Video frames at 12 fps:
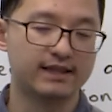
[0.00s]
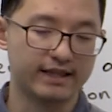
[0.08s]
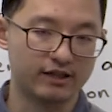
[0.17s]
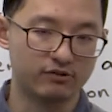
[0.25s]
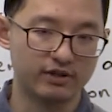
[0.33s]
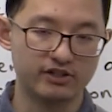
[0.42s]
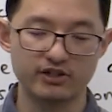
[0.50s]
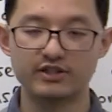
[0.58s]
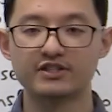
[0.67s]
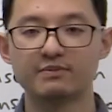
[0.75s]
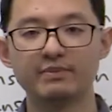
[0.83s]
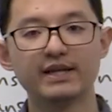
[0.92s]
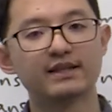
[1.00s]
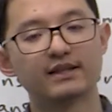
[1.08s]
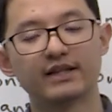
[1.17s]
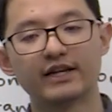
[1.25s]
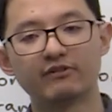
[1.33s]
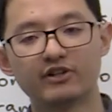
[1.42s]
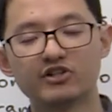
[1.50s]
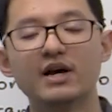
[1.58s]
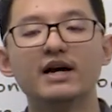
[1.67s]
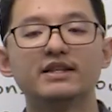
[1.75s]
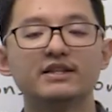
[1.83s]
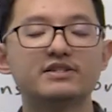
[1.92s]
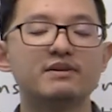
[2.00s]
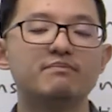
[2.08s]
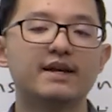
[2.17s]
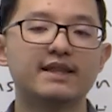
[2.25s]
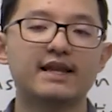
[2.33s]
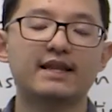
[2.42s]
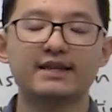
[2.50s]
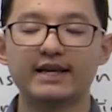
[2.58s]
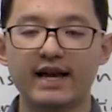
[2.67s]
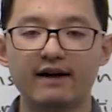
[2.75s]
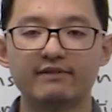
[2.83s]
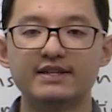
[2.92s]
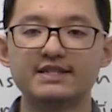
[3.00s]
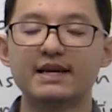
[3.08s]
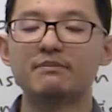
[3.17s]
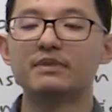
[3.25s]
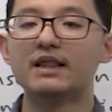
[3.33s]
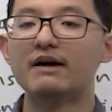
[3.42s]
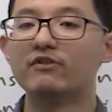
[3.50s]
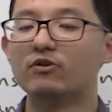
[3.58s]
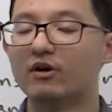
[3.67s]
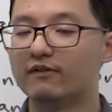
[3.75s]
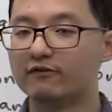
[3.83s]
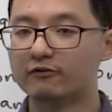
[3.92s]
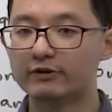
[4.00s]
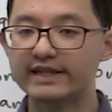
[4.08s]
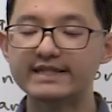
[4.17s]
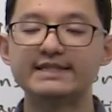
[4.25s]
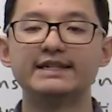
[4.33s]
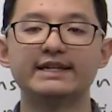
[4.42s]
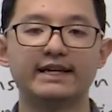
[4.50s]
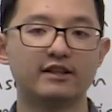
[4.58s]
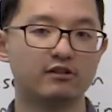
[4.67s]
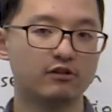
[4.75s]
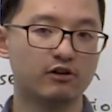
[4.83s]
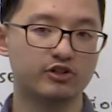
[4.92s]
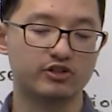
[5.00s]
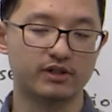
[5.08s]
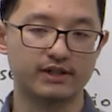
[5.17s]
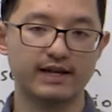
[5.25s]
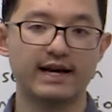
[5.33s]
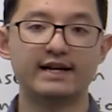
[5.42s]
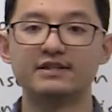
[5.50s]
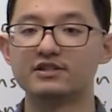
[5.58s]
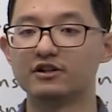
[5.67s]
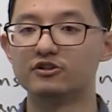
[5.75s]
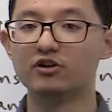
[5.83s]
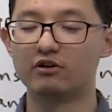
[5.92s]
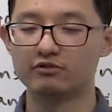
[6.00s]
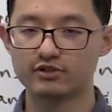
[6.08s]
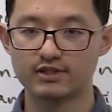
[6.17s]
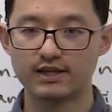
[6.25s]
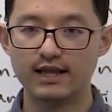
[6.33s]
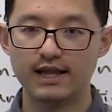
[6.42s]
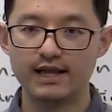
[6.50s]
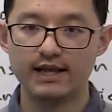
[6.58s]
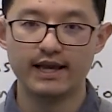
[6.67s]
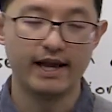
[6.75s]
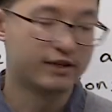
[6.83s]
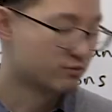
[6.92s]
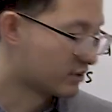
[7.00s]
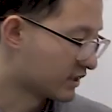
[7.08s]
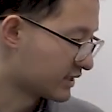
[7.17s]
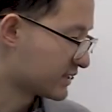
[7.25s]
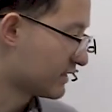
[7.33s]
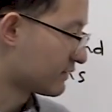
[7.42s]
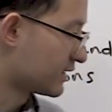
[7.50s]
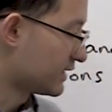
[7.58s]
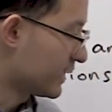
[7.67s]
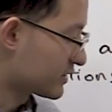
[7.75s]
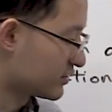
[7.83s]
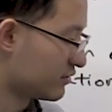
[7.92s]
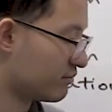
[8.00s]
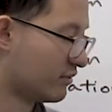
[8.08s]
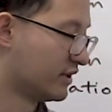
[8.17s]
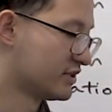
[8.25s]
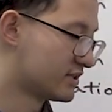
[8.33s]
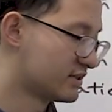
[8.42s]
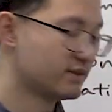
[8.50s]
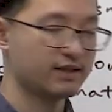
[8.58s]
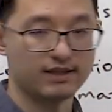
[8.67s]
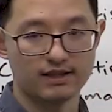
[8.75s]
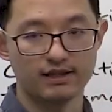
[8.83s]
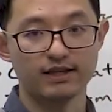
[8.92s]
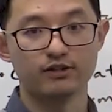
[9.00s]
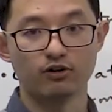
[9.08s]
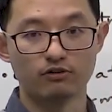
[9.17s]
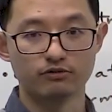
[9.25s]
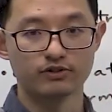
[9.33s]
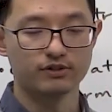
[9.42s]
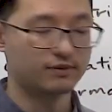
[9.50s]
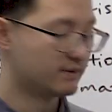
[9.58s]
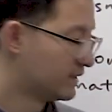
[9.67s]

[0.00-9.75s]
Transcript: the language and speak the language doesn't mean that they have the same level of reasoning and logic as adults. As we're going to see with the next two points, they don't.